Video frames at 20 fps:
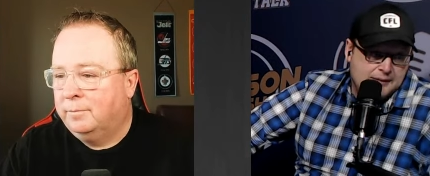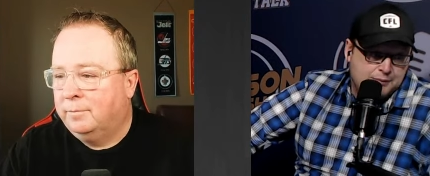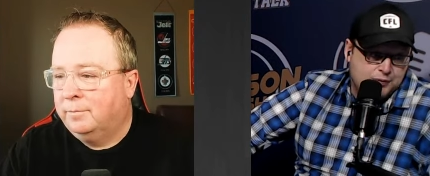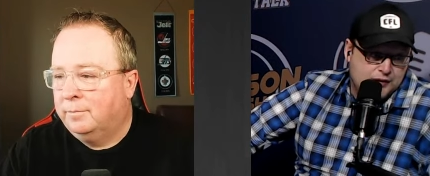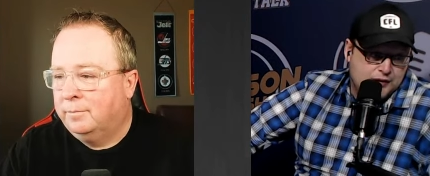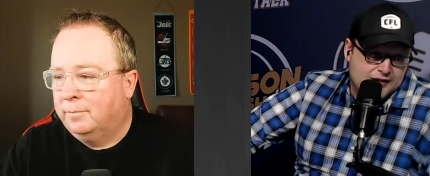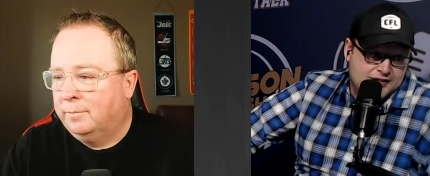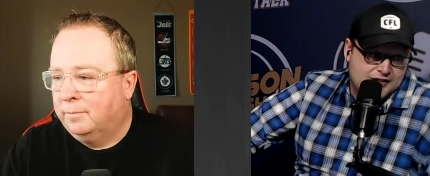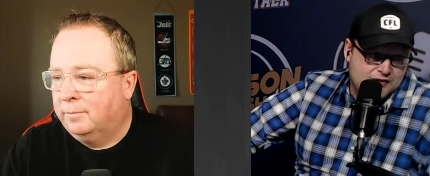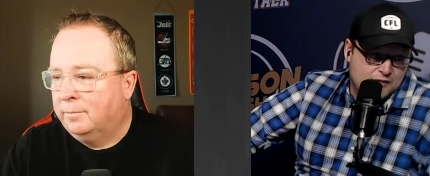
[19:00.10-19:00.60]

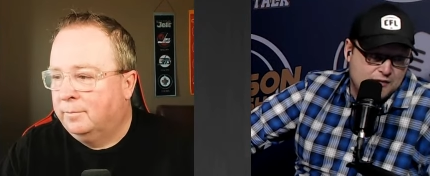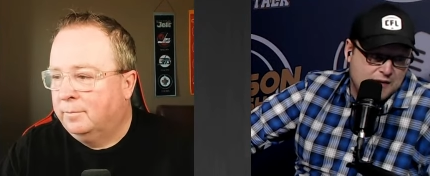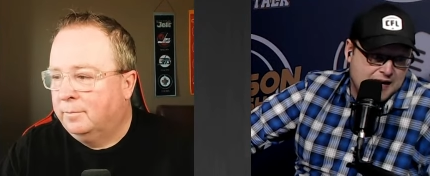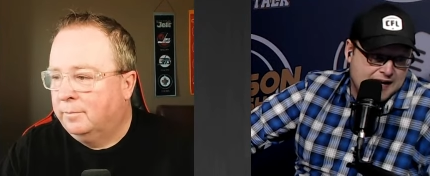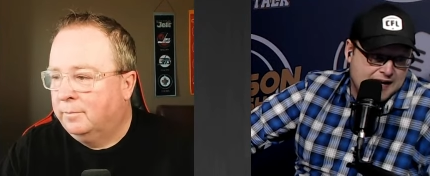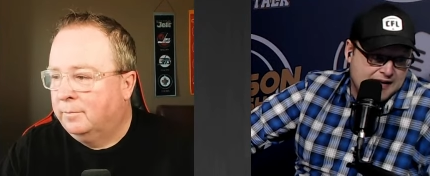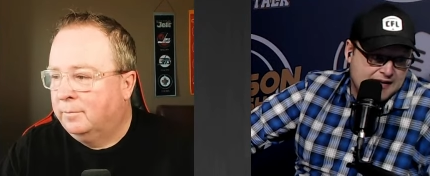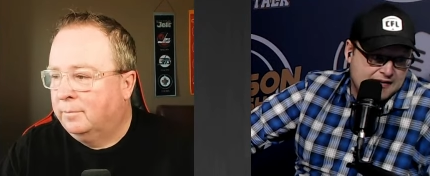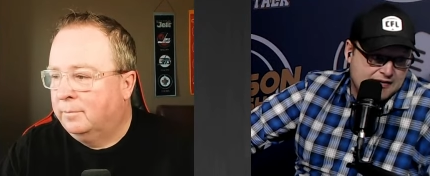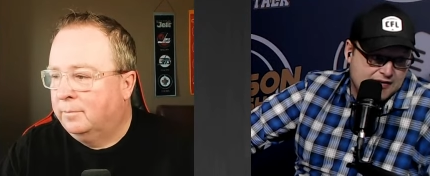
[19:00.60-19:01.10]
Speaker 1: plus
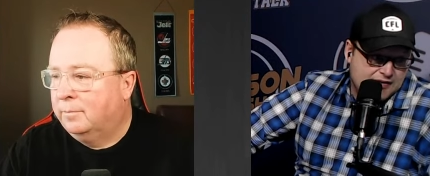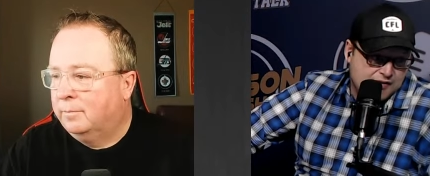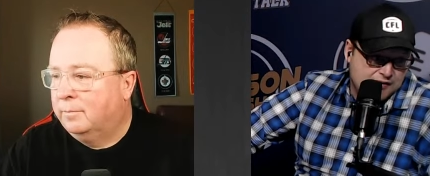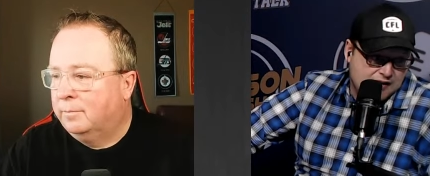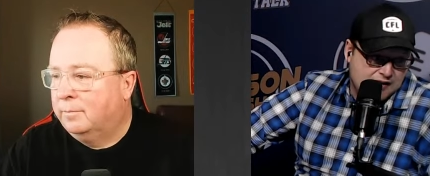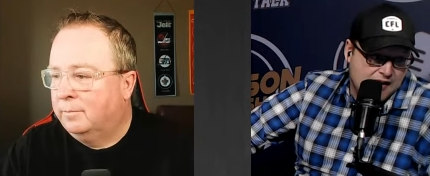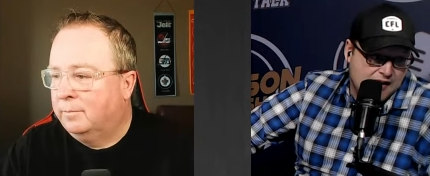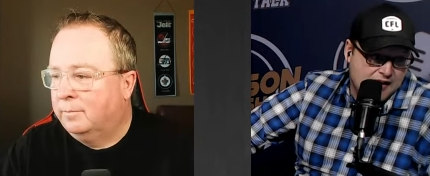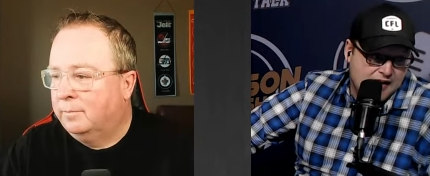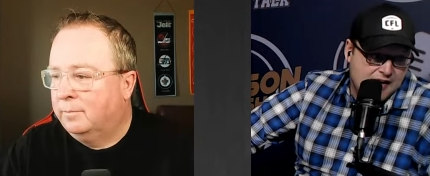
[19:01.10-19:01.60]
280. So
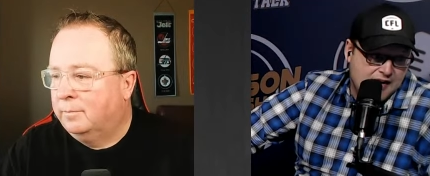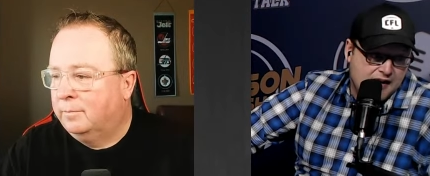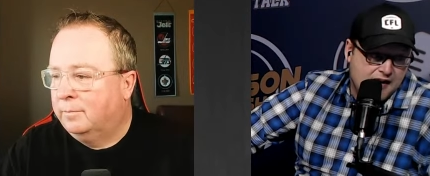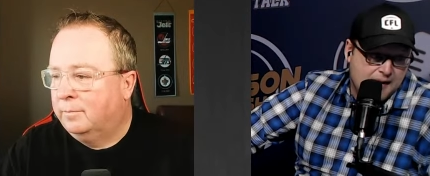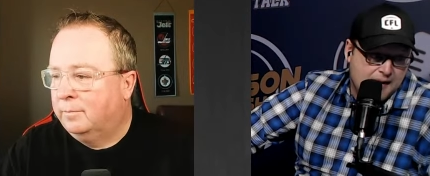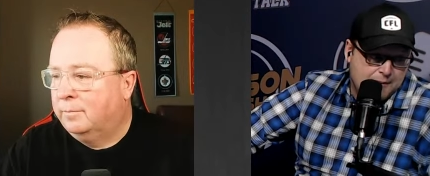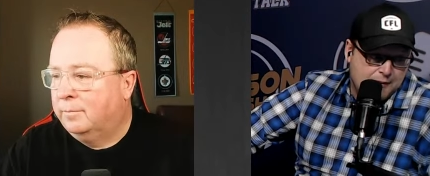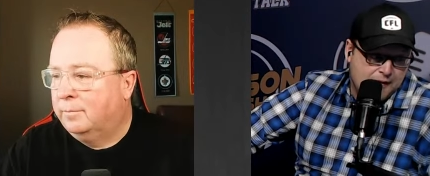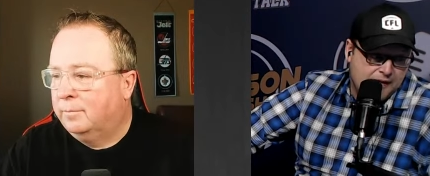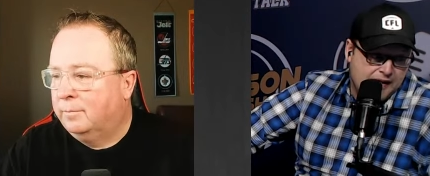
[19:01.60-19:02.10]
you got to
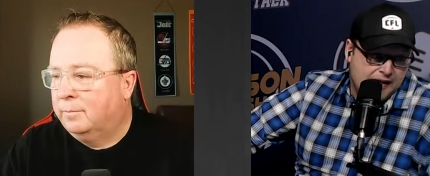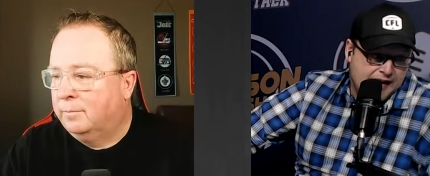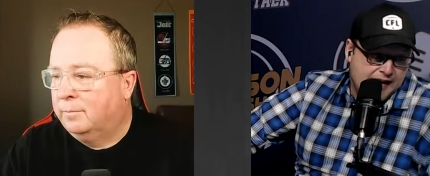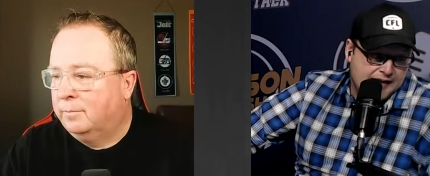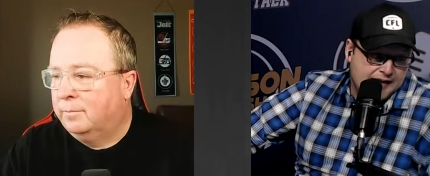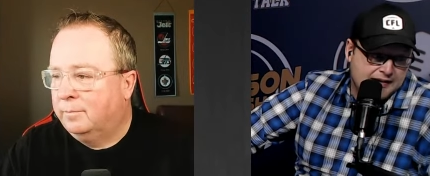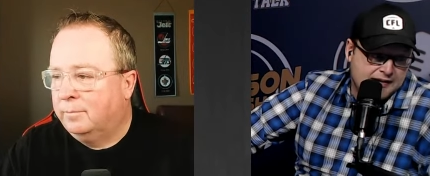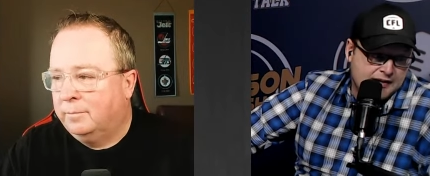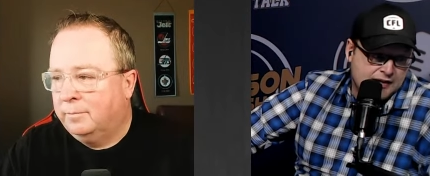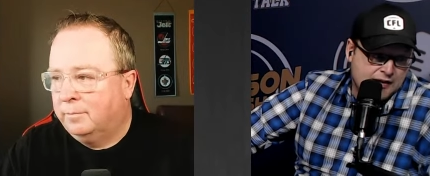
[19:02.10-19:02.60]
hop on
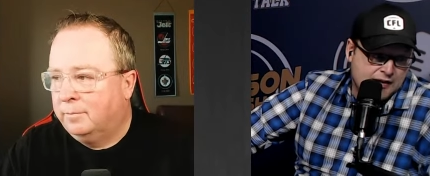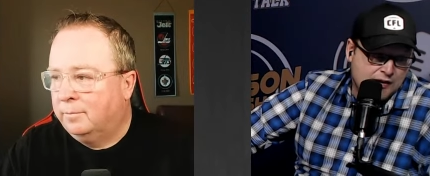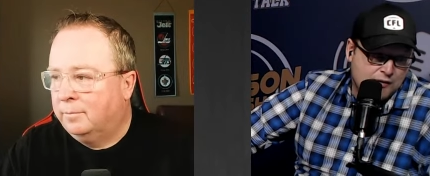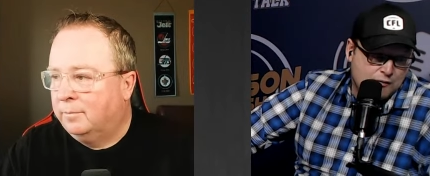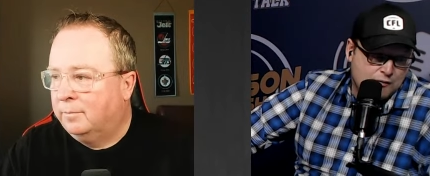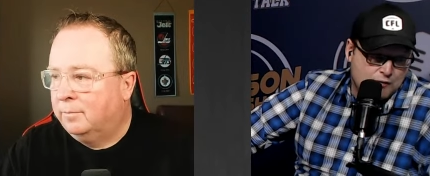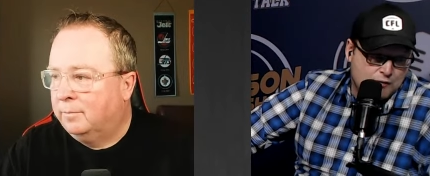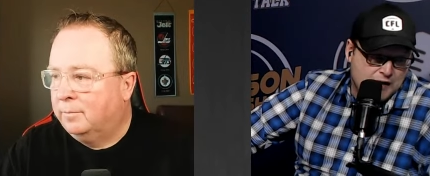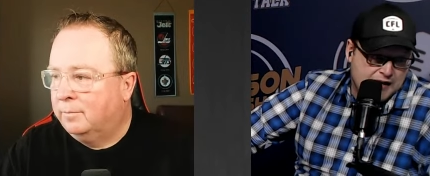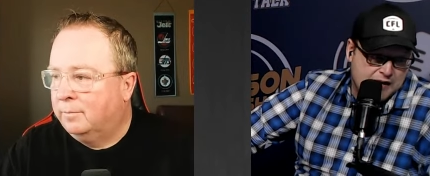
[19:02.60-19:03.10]
that
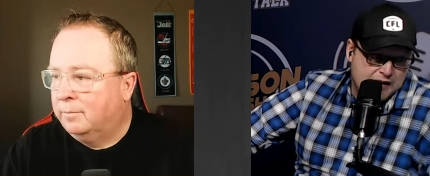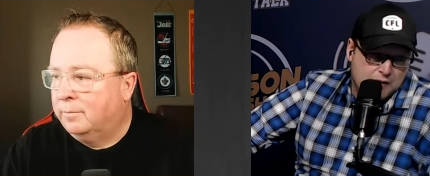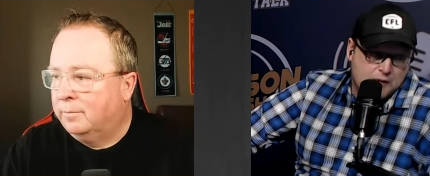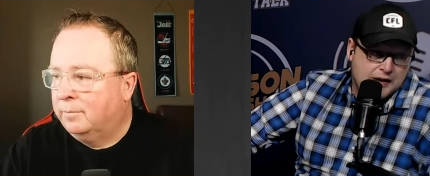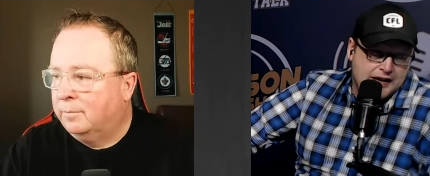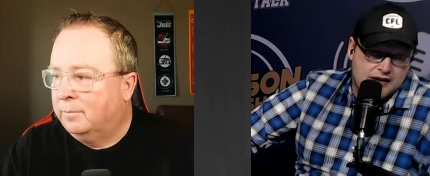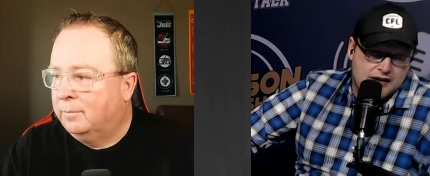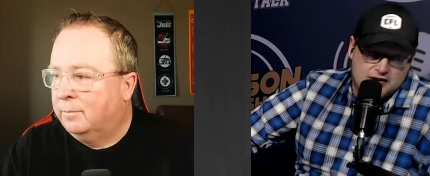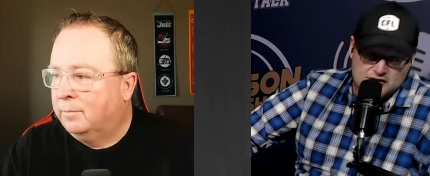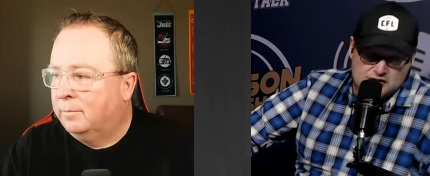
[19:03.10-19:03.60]
right
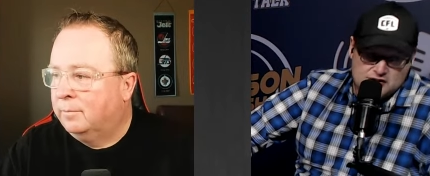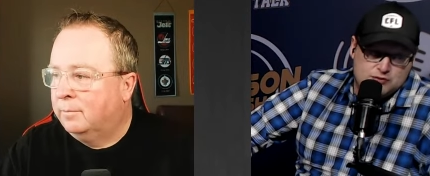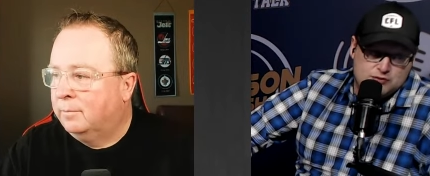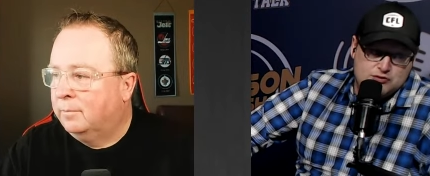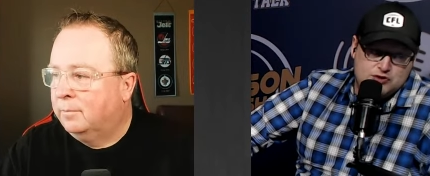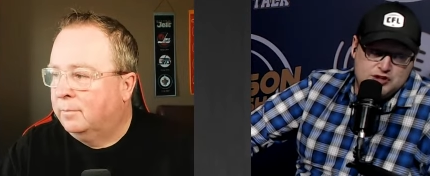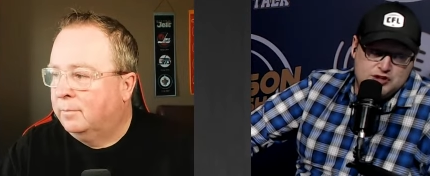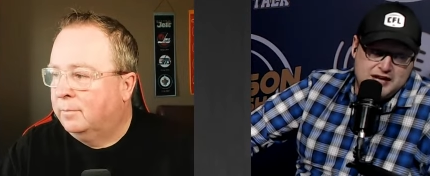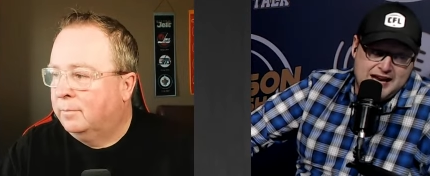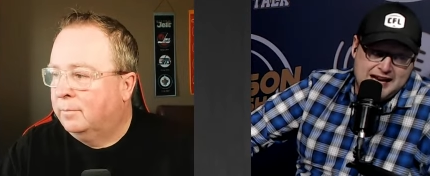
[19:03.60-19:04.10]
away. Also,
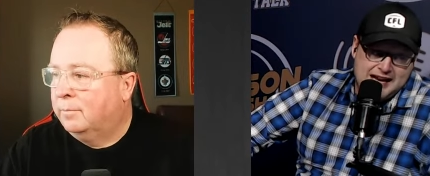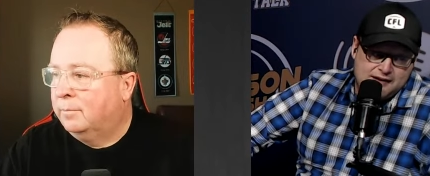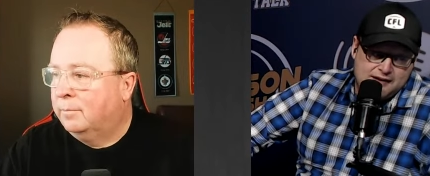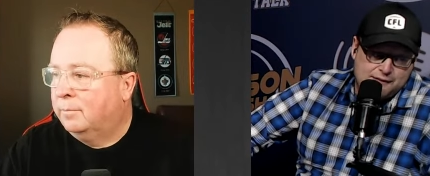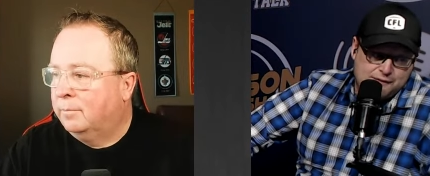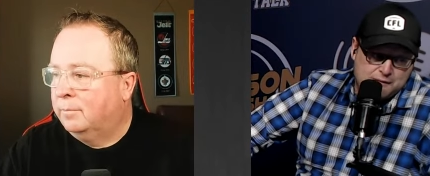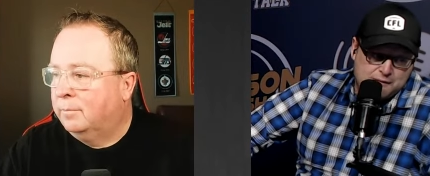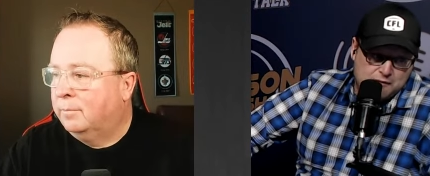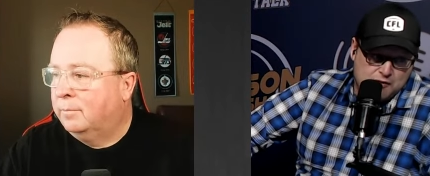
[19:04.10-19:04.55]
Jake from